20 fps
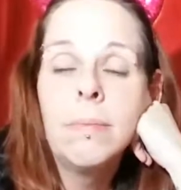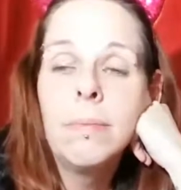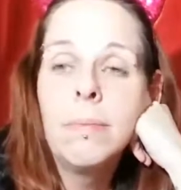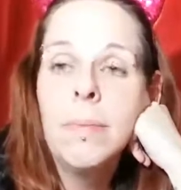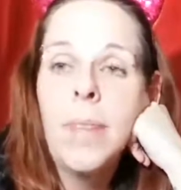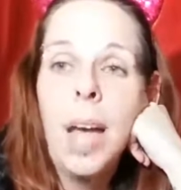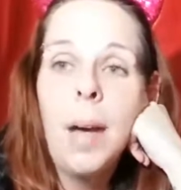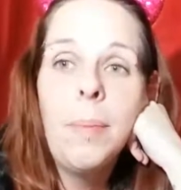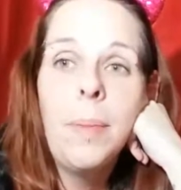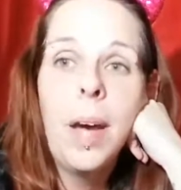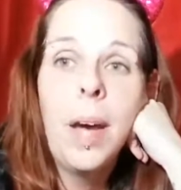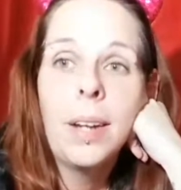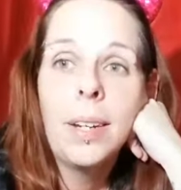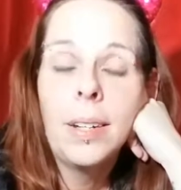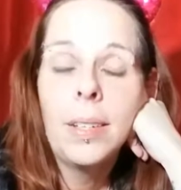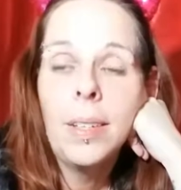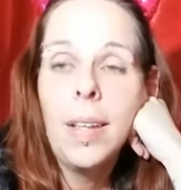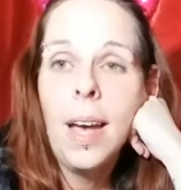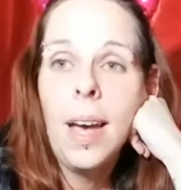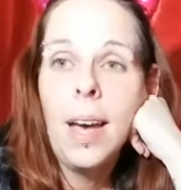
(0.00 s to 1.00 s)
I'm not
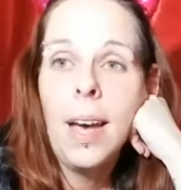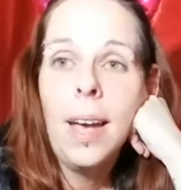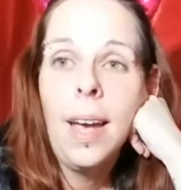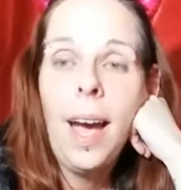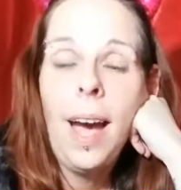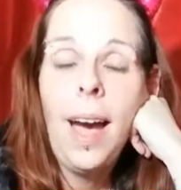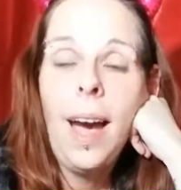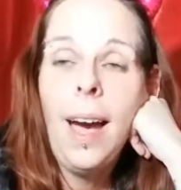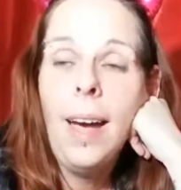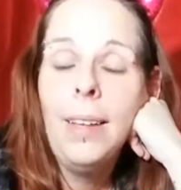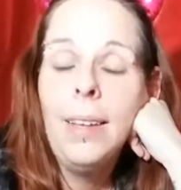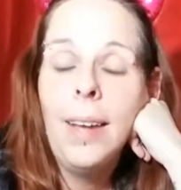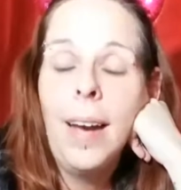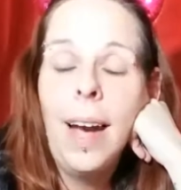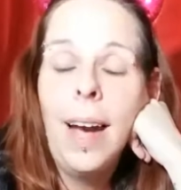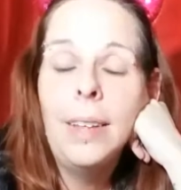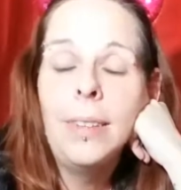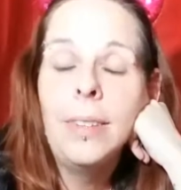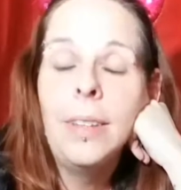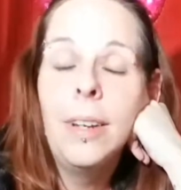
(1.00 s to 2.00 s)
gonna lie.
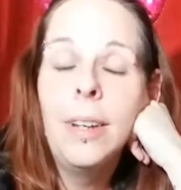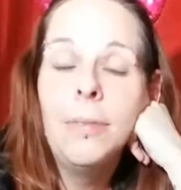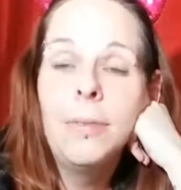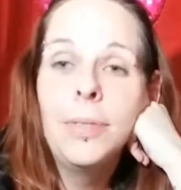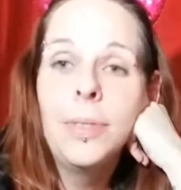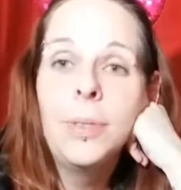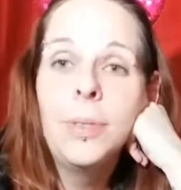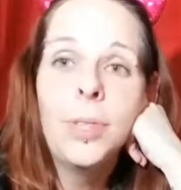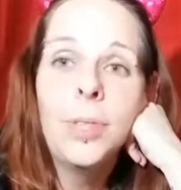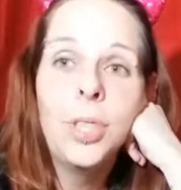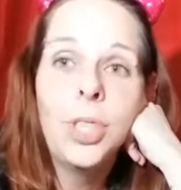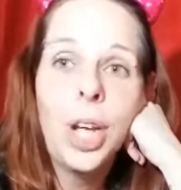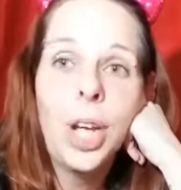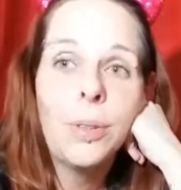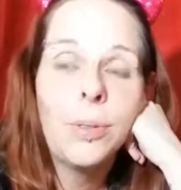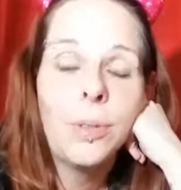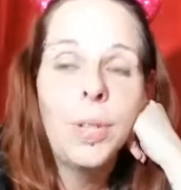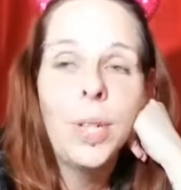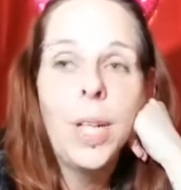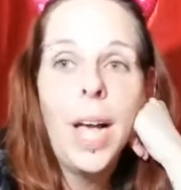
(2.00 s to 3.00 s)
I love food in
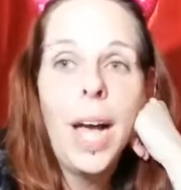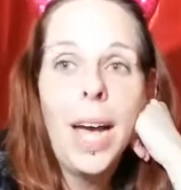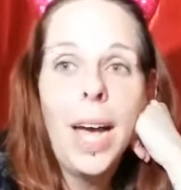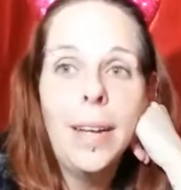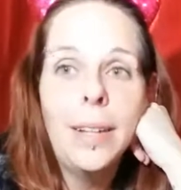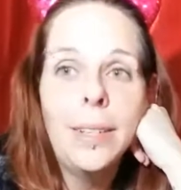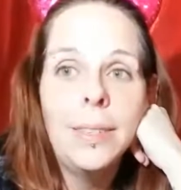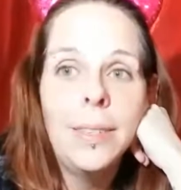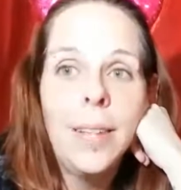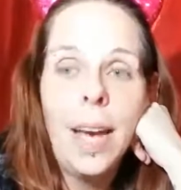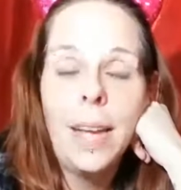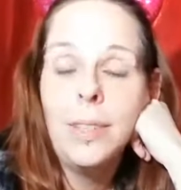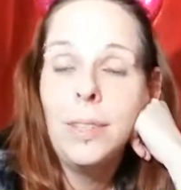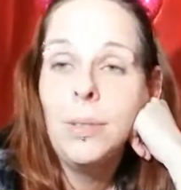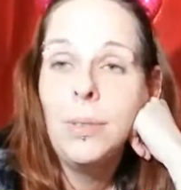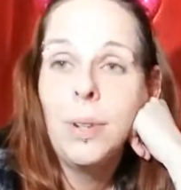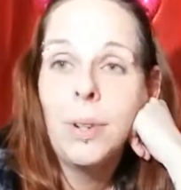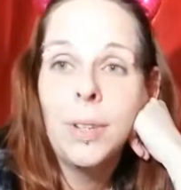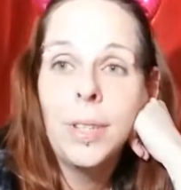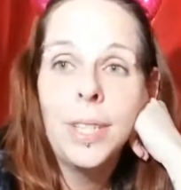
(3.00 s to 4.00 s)
general. I do
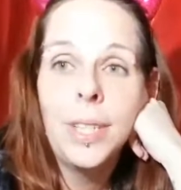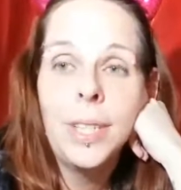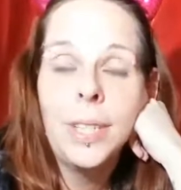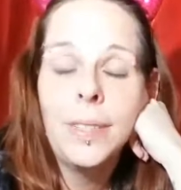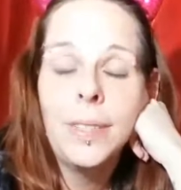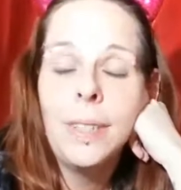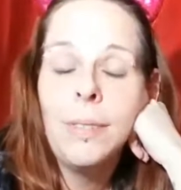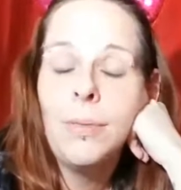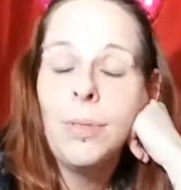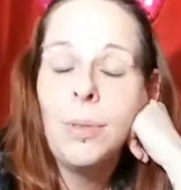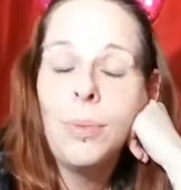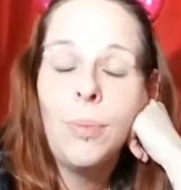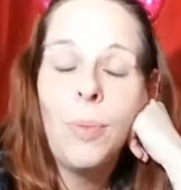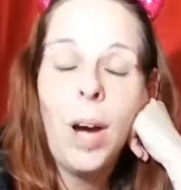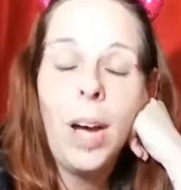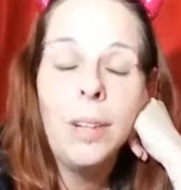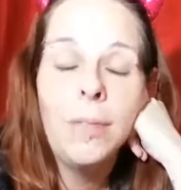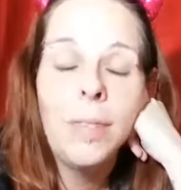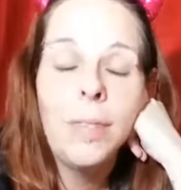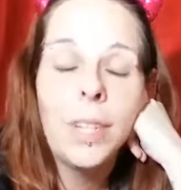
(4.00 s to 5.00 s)
go to the Disney Food and
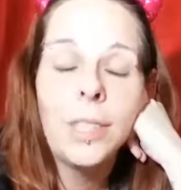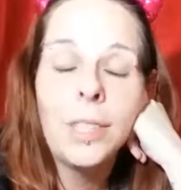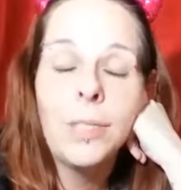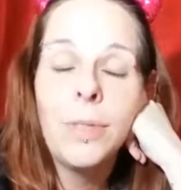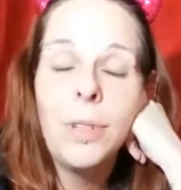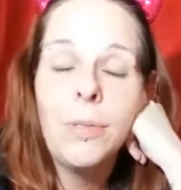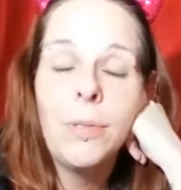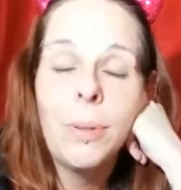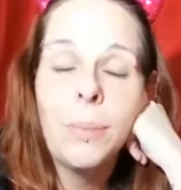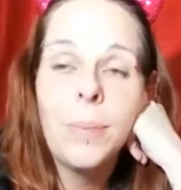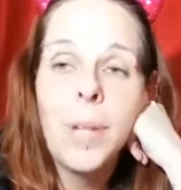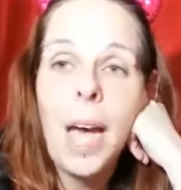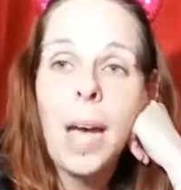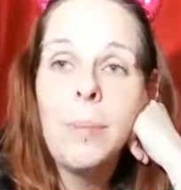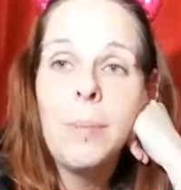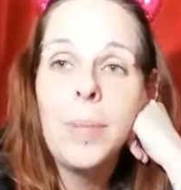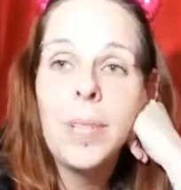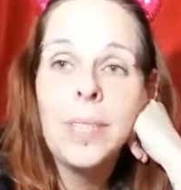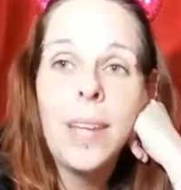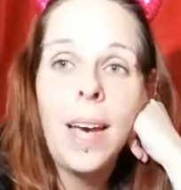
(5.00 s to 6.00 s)
Wine Festival from time
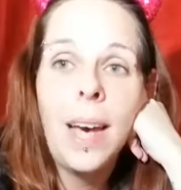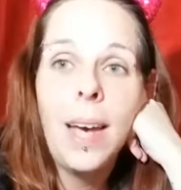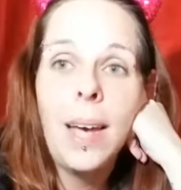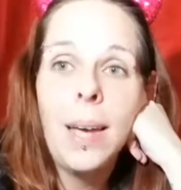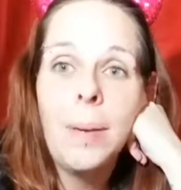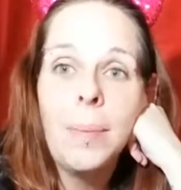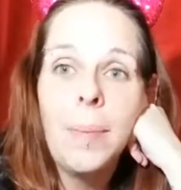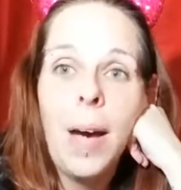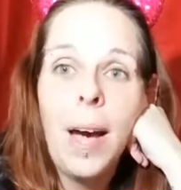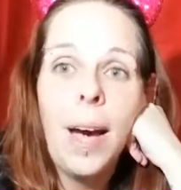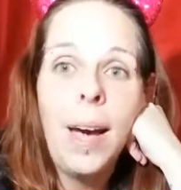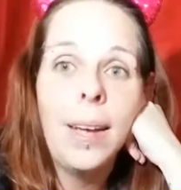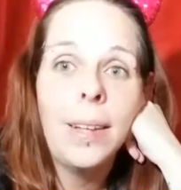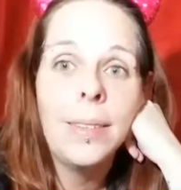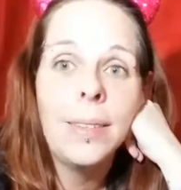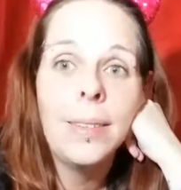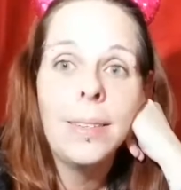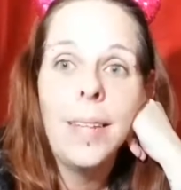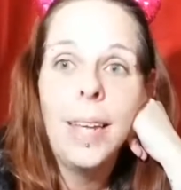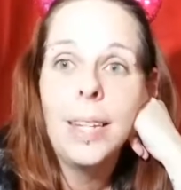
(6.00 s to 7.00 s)
to time. I
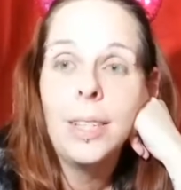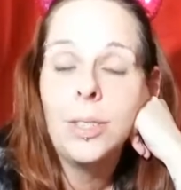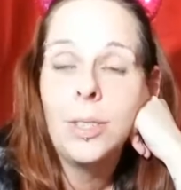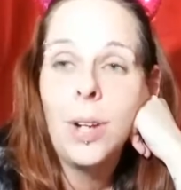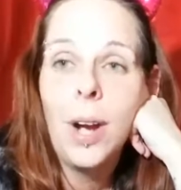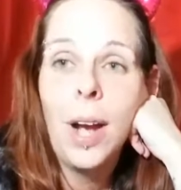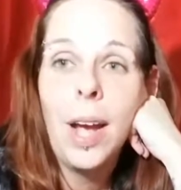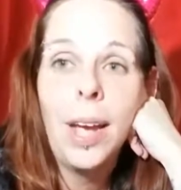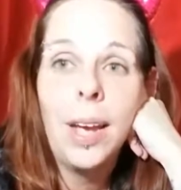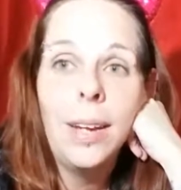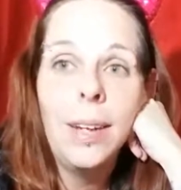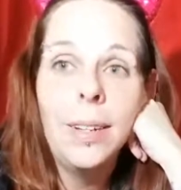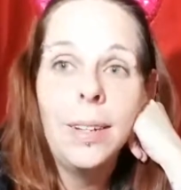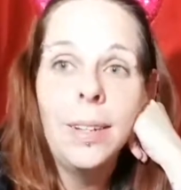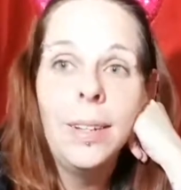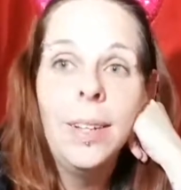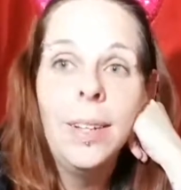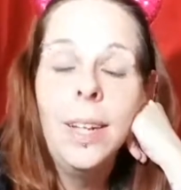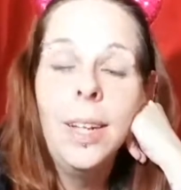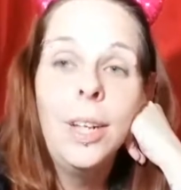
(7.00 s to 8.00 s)
like trying
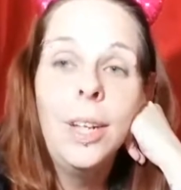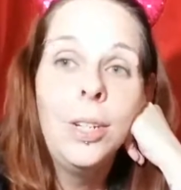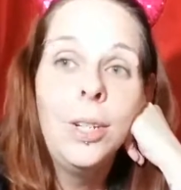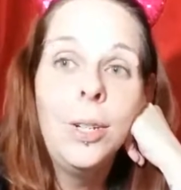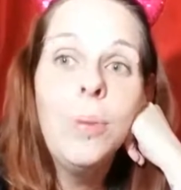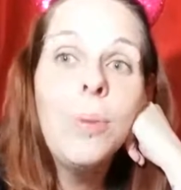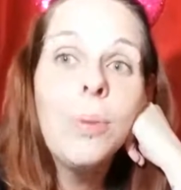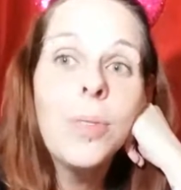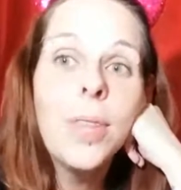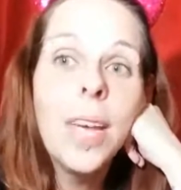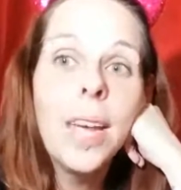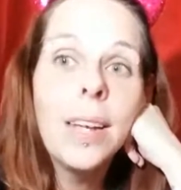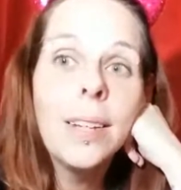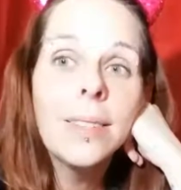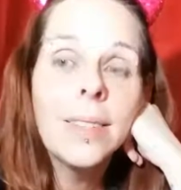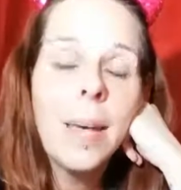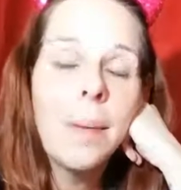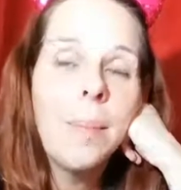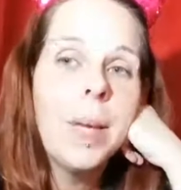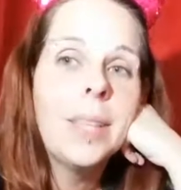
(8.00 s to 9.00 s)
new things.
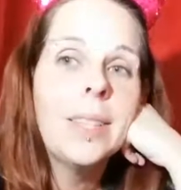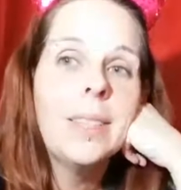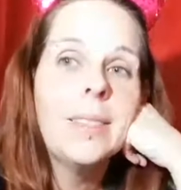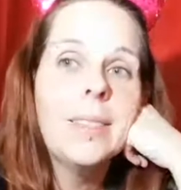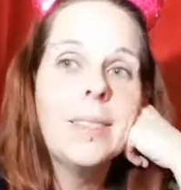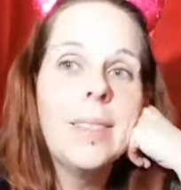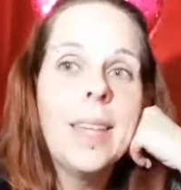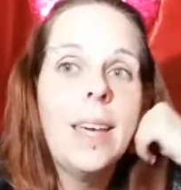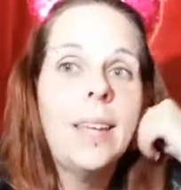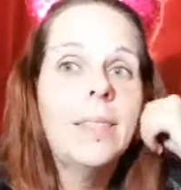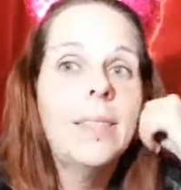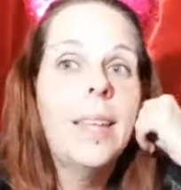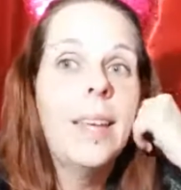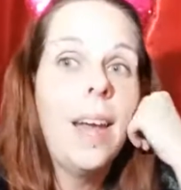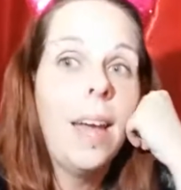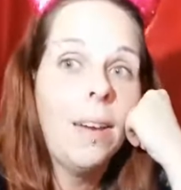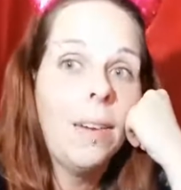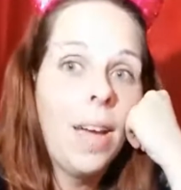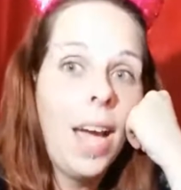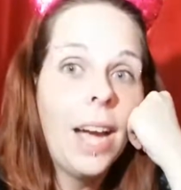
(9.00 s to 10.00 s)
I make this thing that
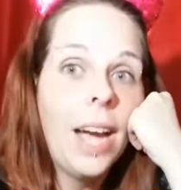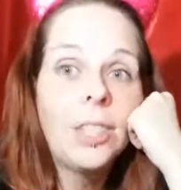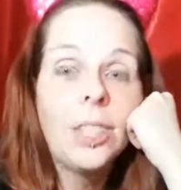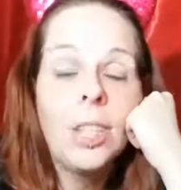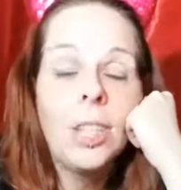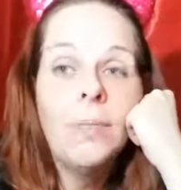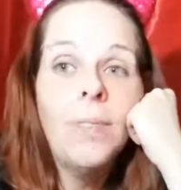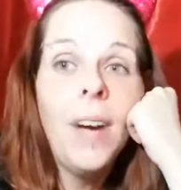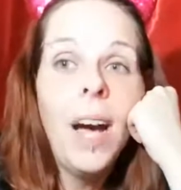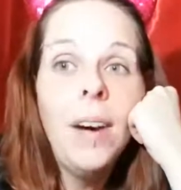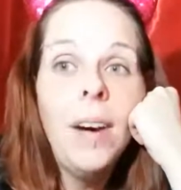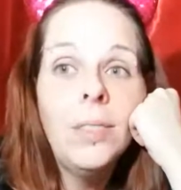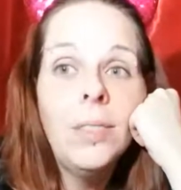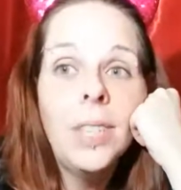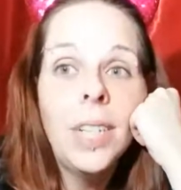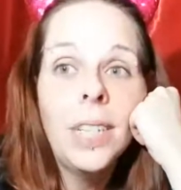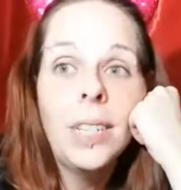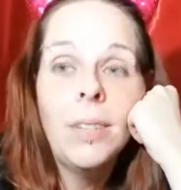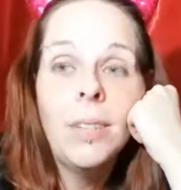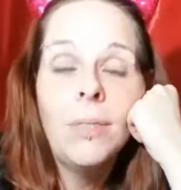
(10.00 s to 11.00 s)
I actually found
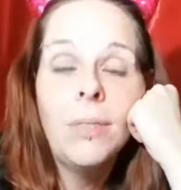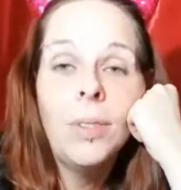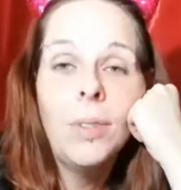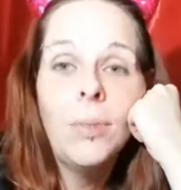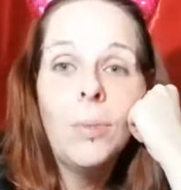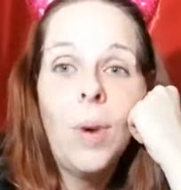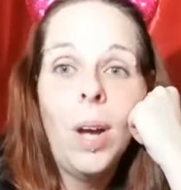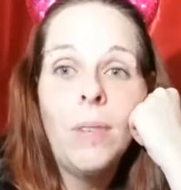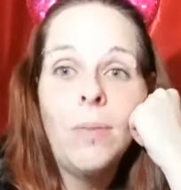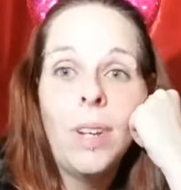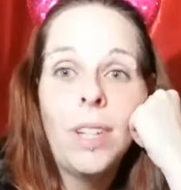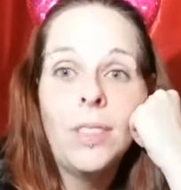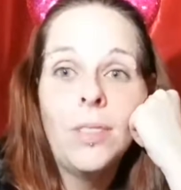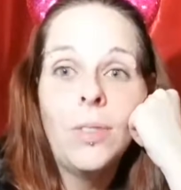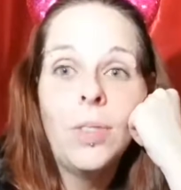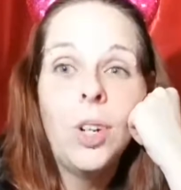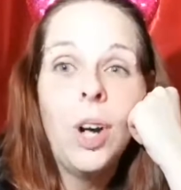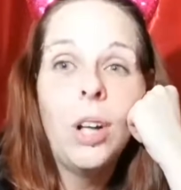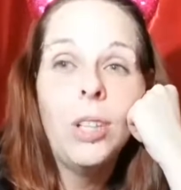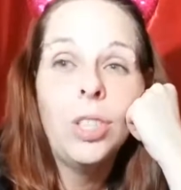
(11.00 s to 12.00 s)
at the Food and Wine Festival
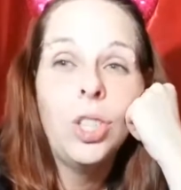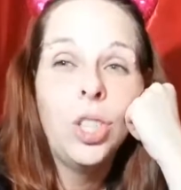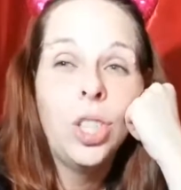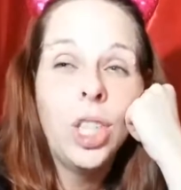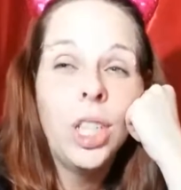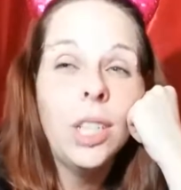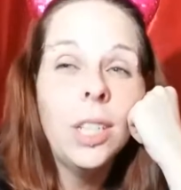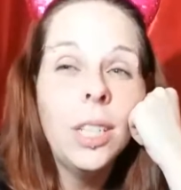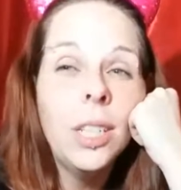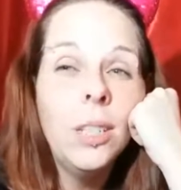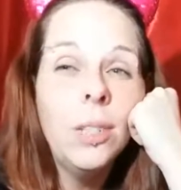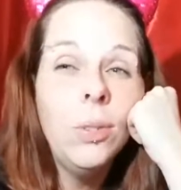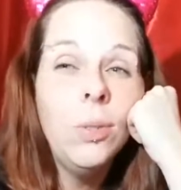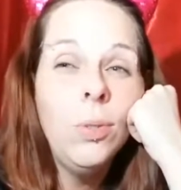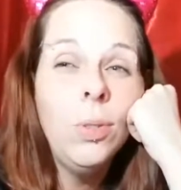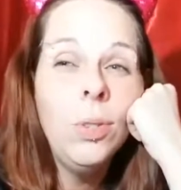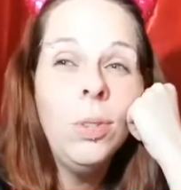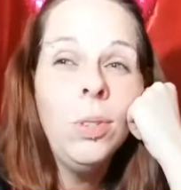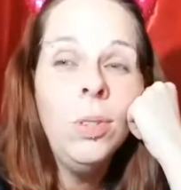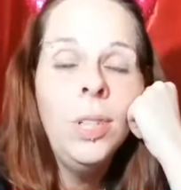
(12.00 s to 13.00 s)
called Schinken
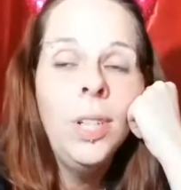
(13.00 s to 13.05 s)
Noodle.